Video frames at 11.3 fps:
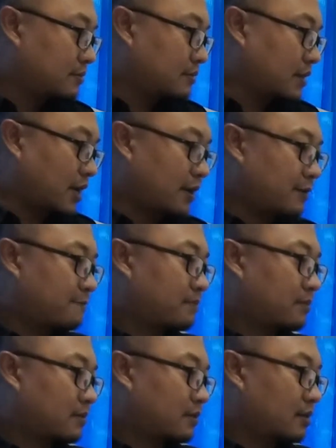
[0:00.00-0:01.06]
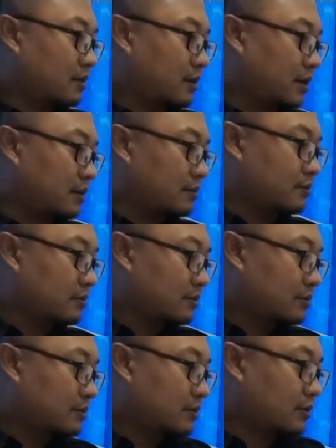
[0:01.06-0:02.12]
Okay, and
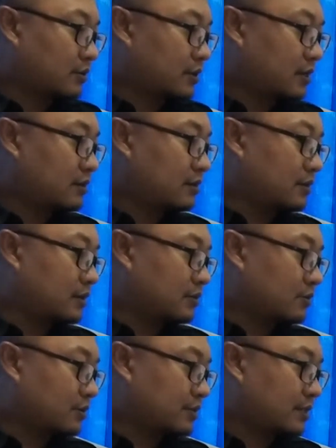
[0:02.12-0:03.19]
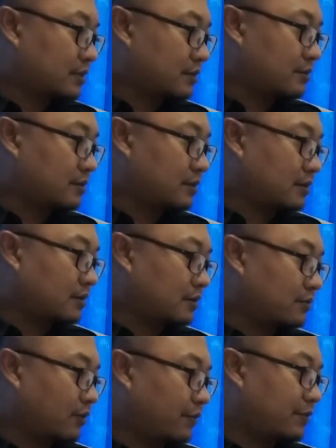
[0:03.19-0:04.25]
the total
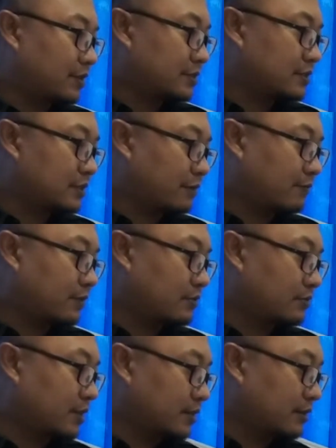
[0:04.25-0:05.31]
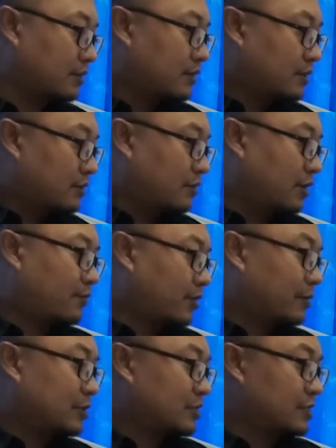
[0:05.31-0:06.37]
reference they found in
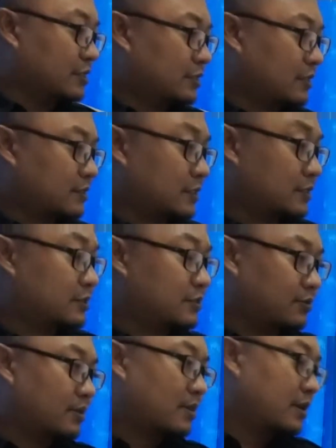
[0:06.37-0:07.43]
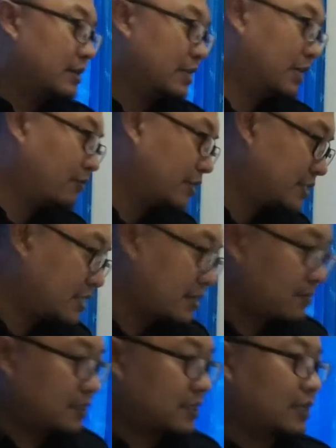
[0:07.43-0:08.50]
refinement search results is decreased
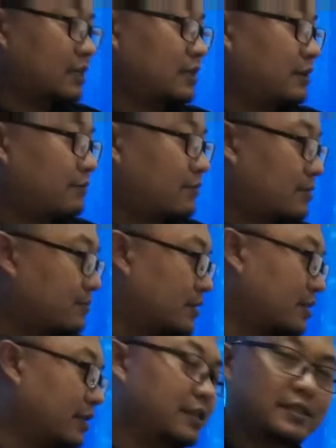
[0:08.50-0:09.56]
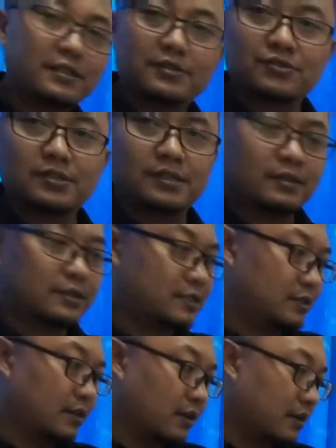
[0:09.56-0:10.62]
dramatically from the initial
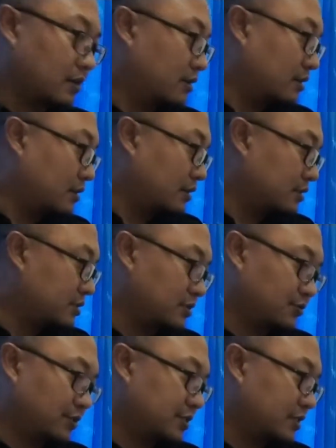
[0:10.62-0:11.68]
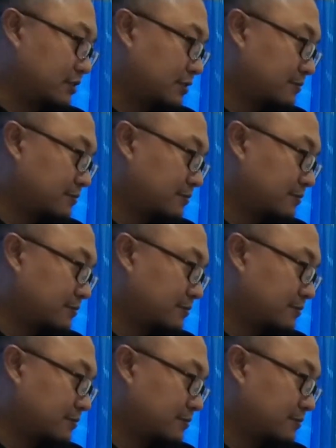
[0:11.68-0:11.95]
search results.